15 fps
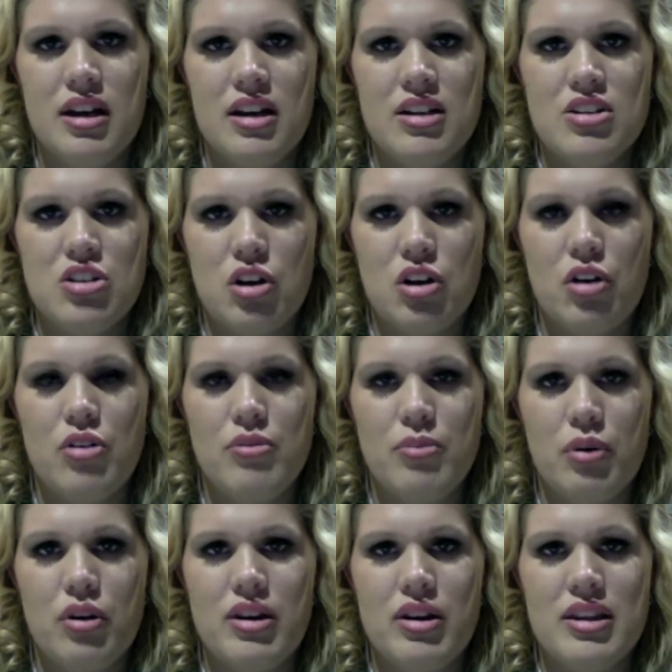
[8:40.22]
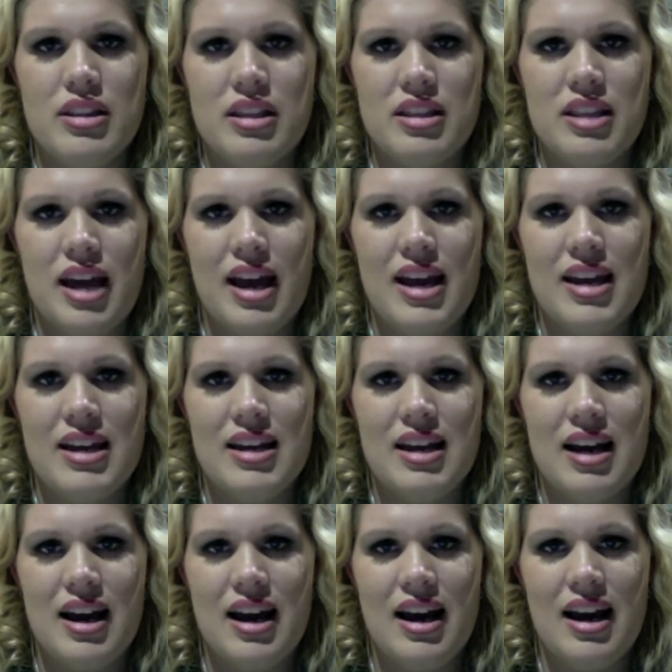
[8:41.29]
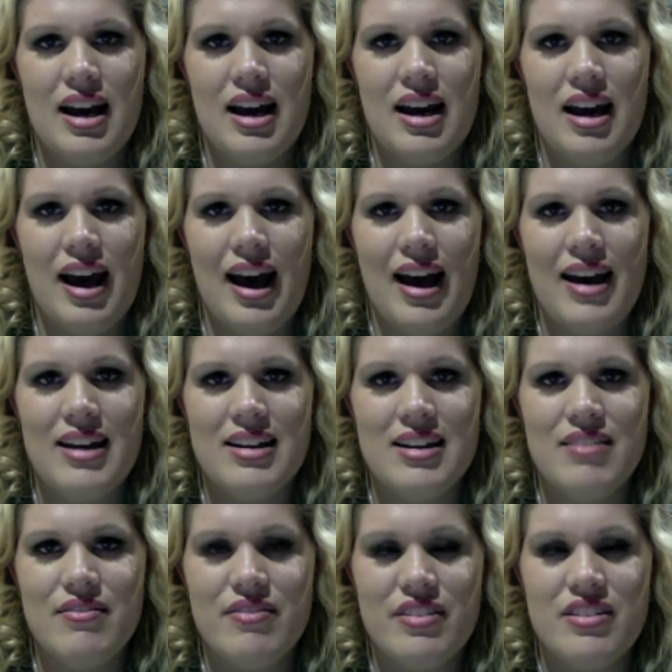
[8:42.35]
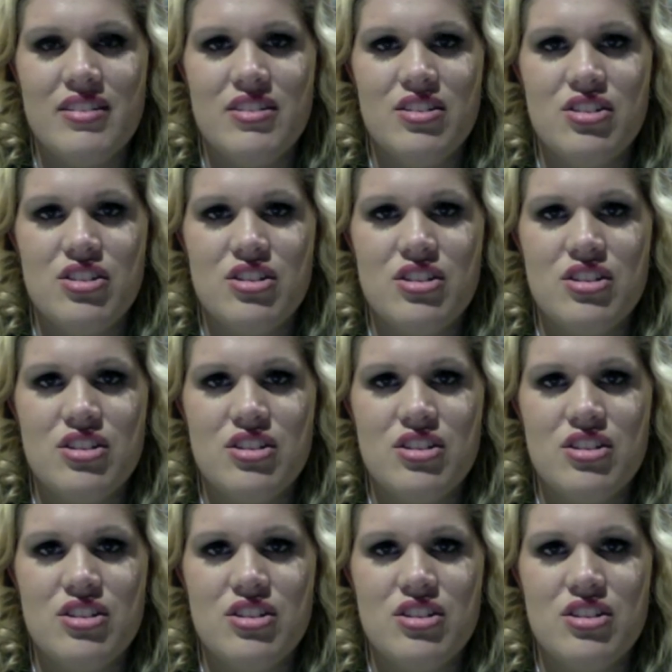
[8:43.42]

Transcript: toned body that they had envisaged,